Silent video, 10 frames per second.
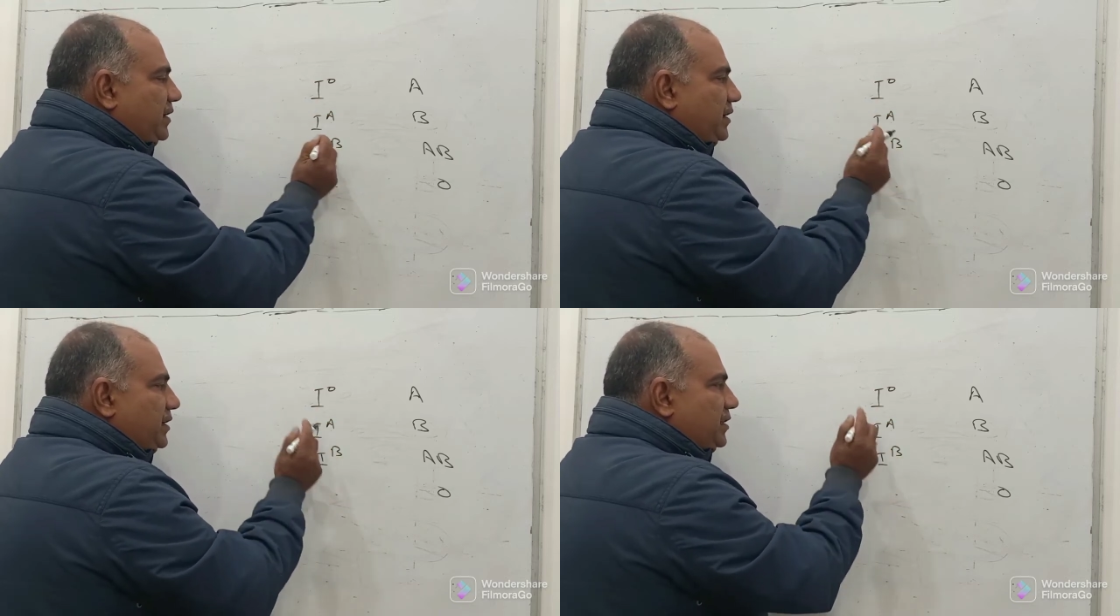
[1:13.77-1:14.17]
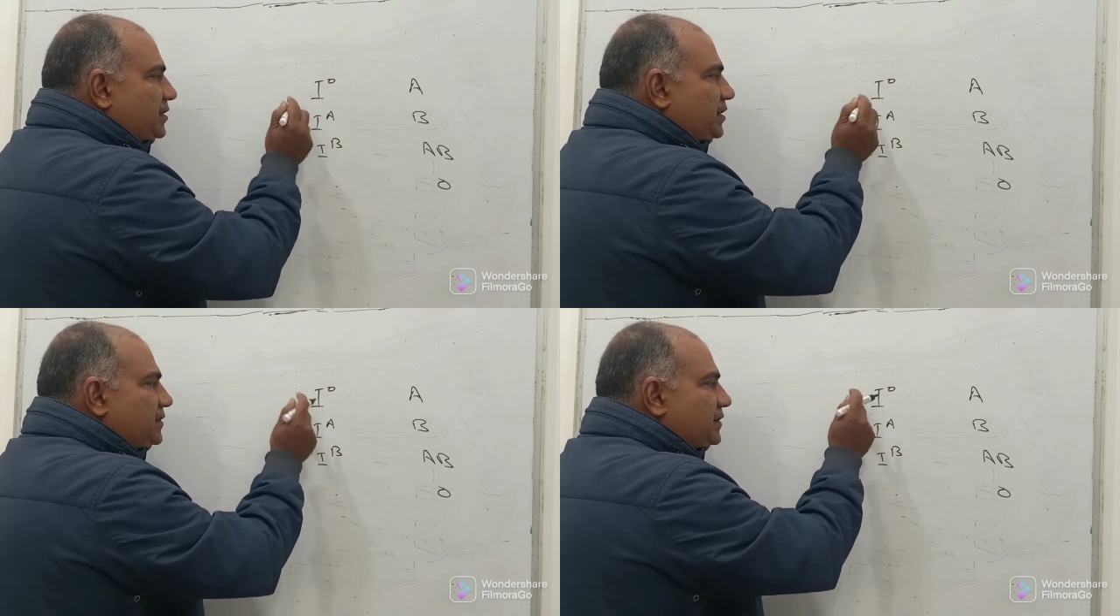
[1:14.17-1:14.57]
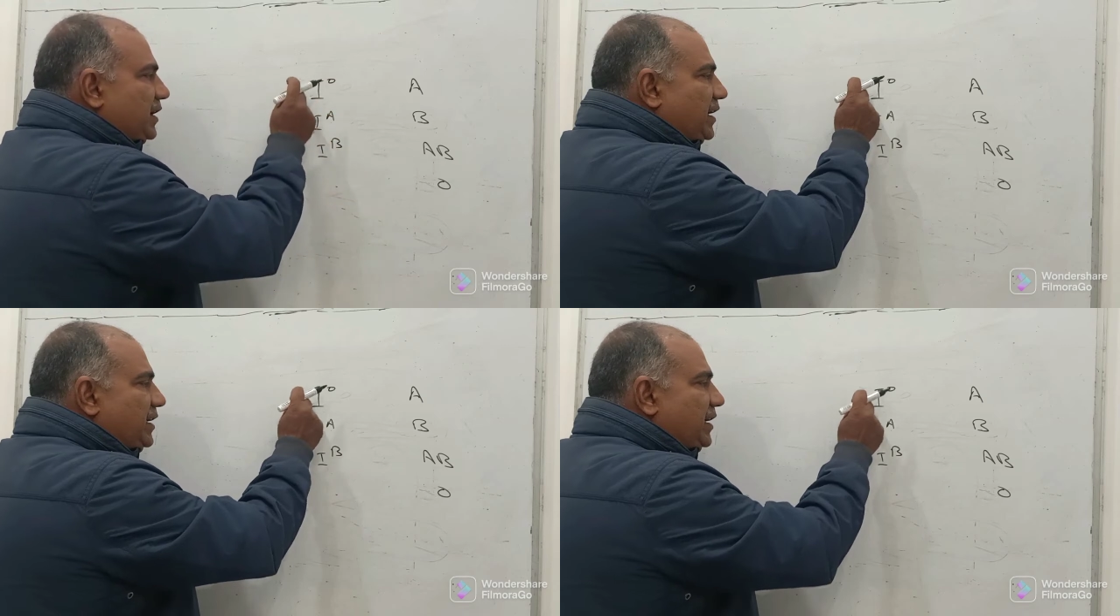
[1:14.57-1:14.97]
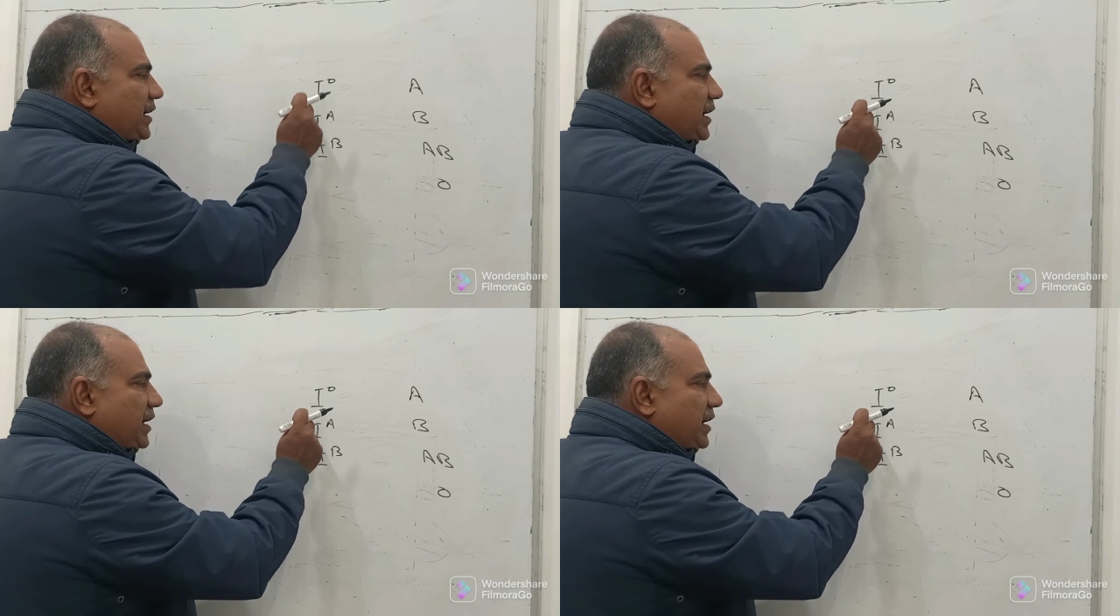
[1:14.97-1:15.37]
These IA,
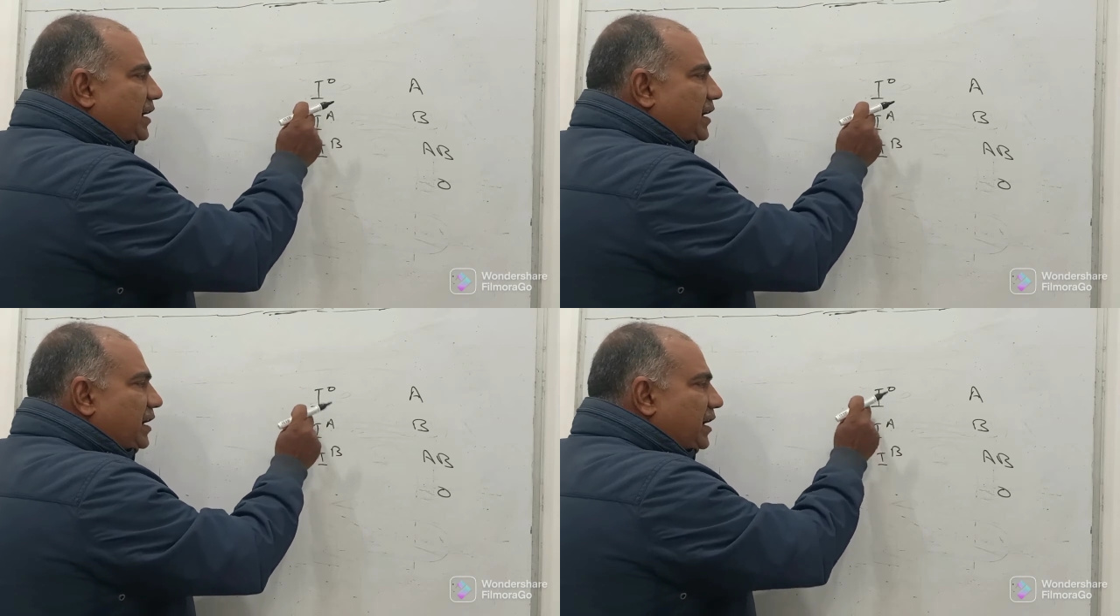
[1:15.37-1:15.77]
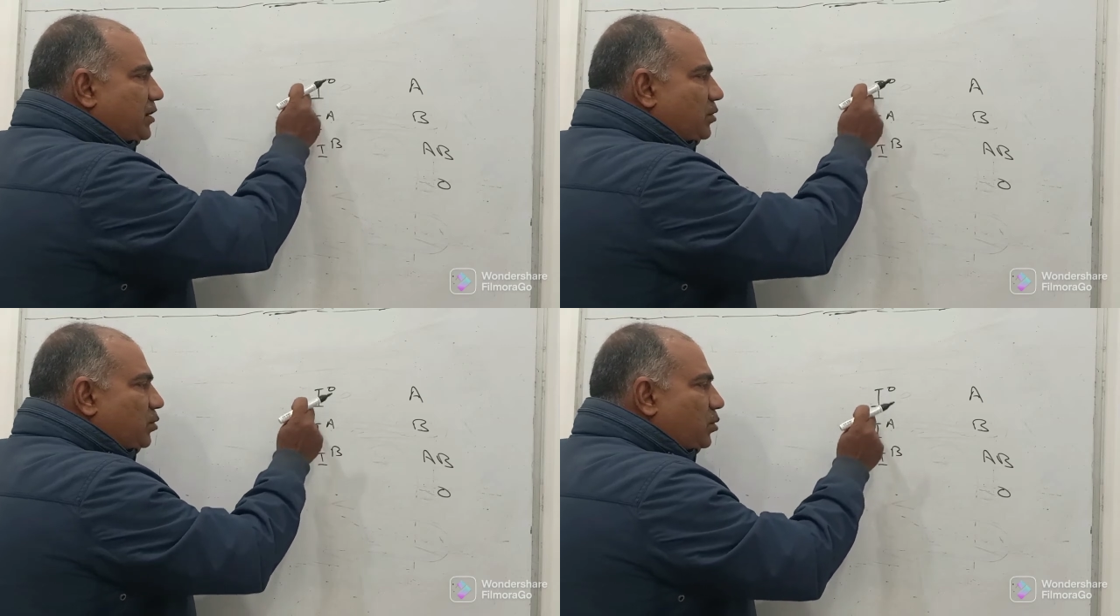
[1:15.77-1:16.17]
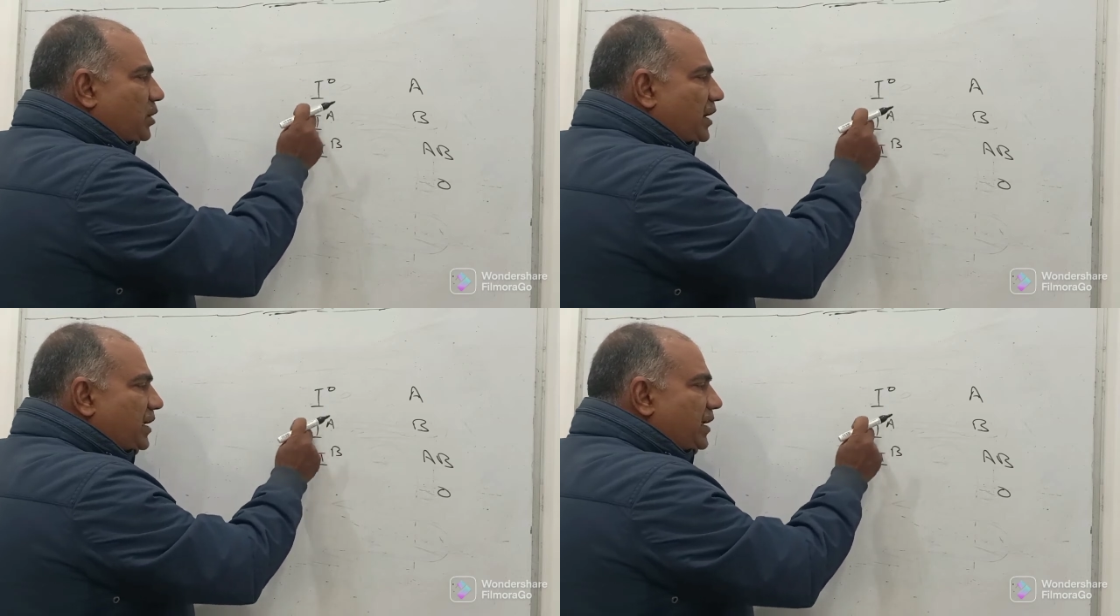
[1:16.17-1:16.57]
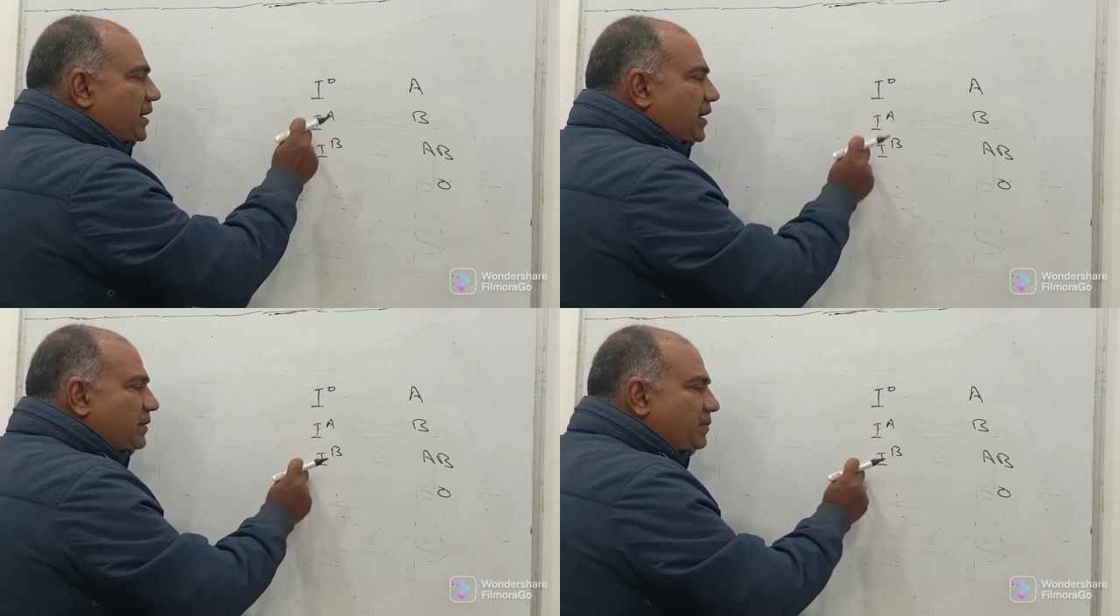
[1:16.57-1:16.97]
IO, IA,
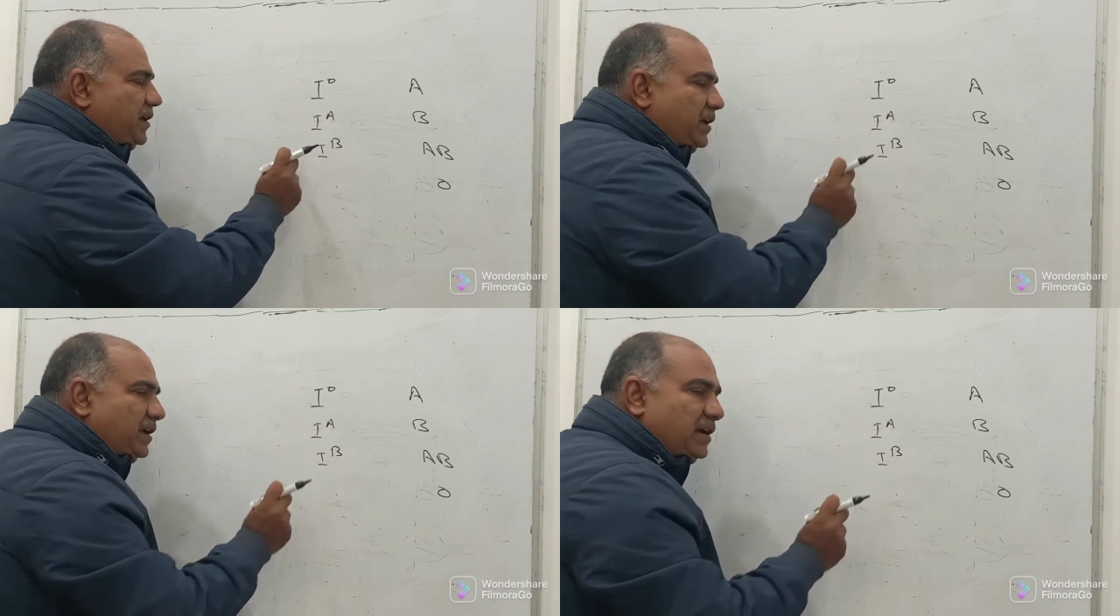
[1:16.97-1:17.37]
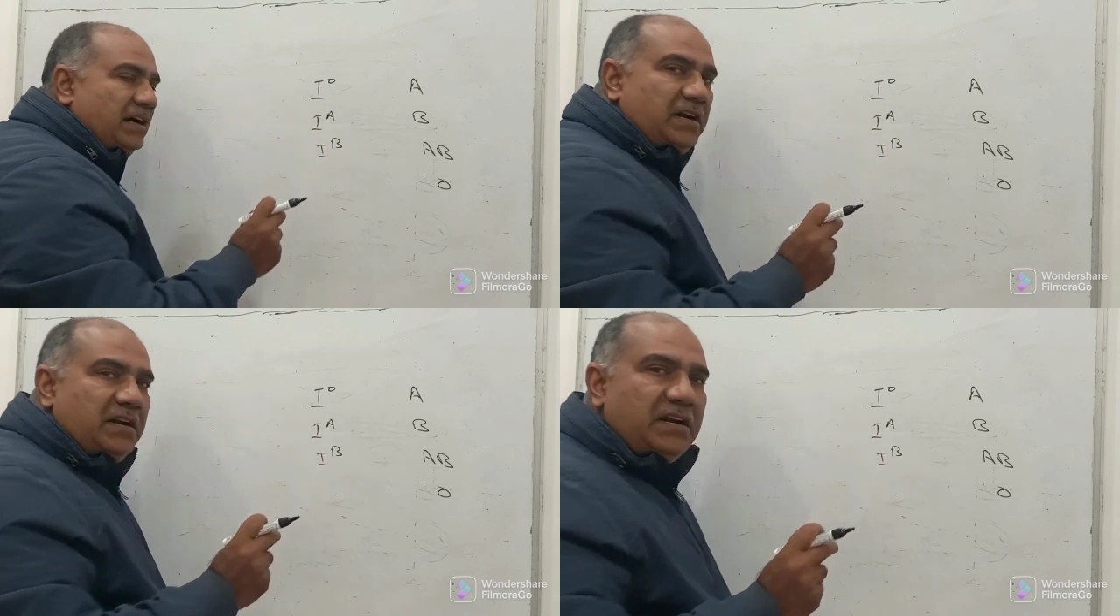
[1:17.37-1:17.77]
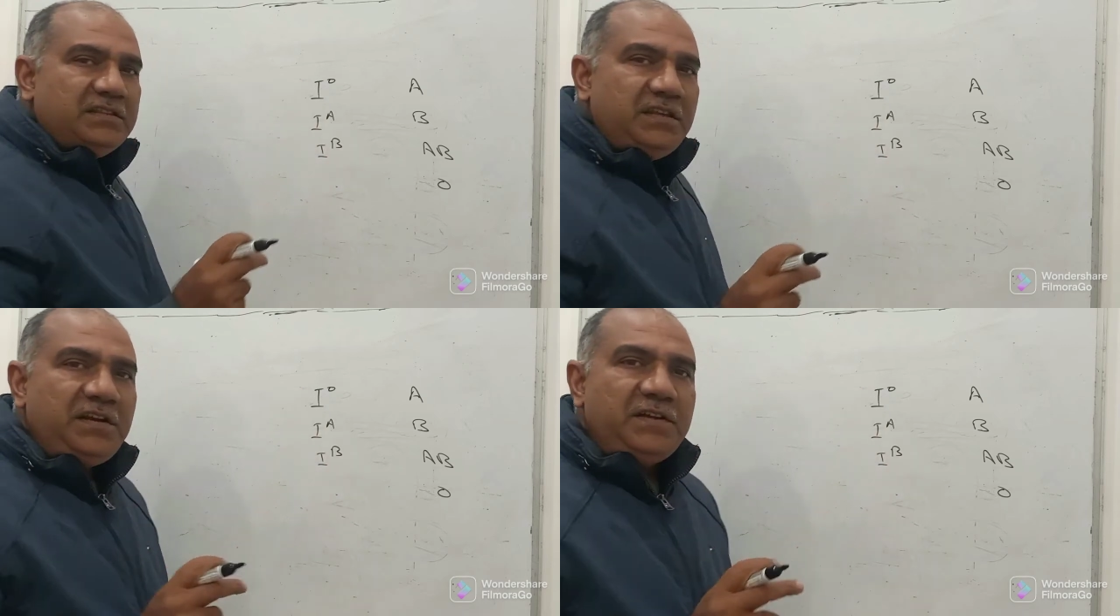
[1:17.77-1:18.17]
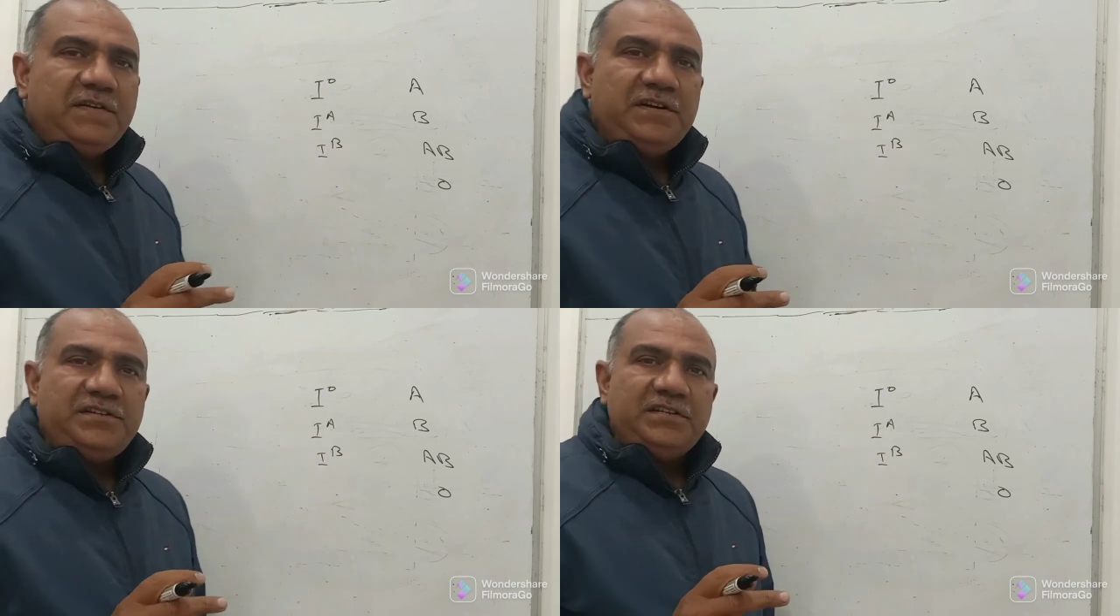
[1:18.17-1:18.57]
IB are not three
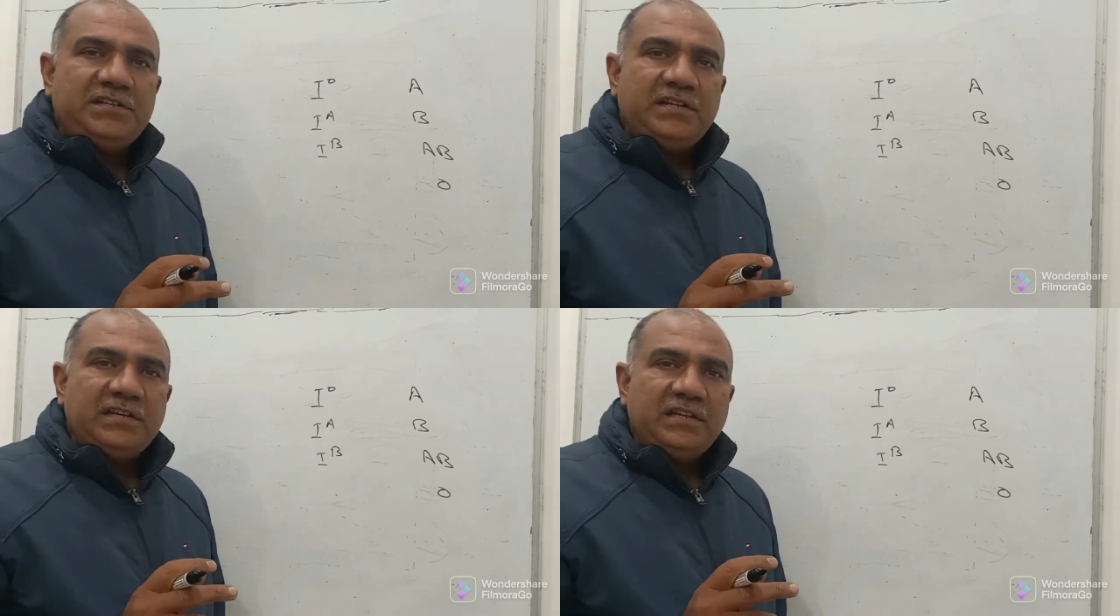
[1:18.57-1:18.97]
different genes.